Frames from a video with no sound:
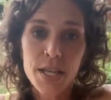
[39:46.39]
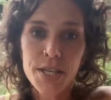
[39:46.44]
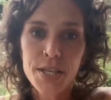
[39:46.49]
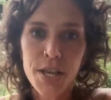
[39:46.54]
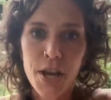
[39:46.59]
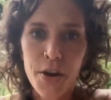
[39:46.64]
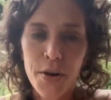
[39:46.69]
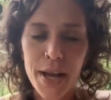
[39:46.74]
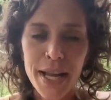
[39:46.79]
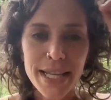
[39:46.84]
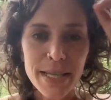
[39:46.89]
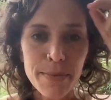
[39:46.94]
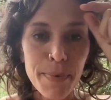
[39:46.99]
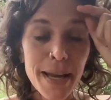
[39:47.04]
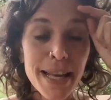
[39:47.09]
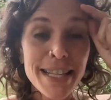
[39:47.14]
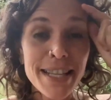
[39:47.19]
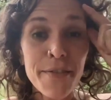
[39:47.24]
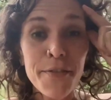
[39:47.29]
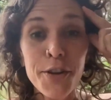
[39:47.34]
So it
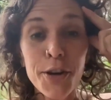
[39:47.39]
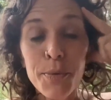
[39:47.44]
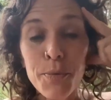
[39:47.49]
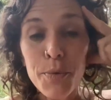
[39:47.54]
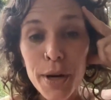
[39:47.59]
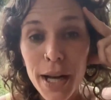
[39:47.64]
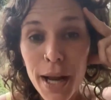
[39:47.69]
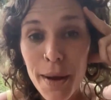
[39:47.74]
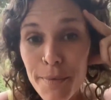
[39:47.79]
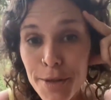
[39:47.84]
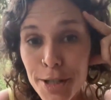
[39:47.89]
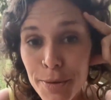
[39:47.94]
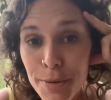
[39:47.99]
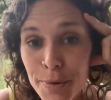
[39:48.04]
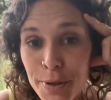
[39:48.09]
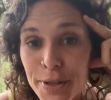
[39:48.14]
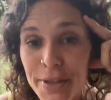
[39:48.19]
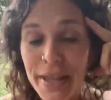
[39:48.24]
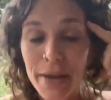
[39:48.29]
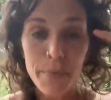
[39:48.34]
depends. If you're more
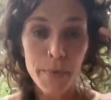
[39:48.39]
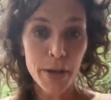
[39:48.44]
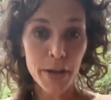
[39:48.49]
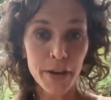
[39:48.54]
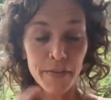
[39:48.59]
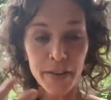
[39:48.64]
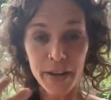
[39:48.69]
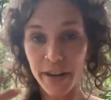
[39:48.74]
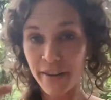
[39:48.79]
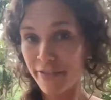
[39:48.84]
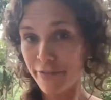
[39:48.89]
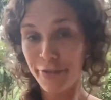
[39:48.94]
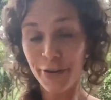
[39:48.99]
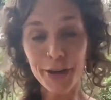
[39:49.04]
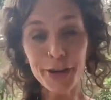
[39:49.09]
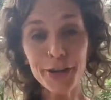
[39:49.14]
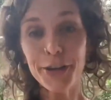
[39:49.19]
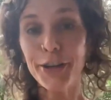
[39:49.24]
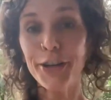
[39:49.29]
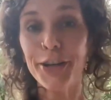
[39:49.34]
comfortable that when you're very
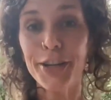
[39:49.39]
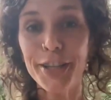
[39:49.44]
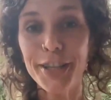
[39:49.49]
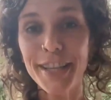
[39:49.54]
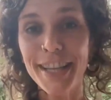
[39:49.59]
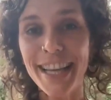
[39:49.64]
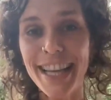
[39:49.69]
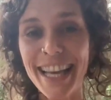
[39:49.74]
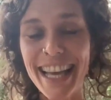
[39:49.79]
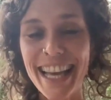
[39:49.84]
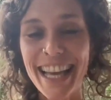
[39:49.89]
fertile,